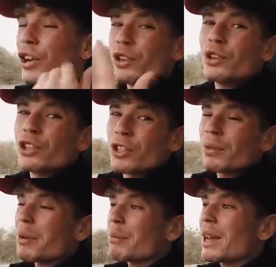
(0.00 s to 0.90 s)

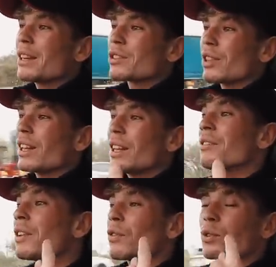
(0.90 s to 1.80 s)
YouTube have made it so that
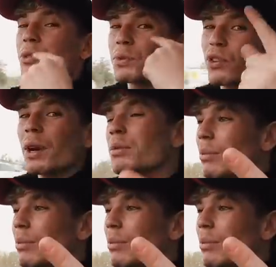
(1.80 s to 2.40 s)
even if you're subscribed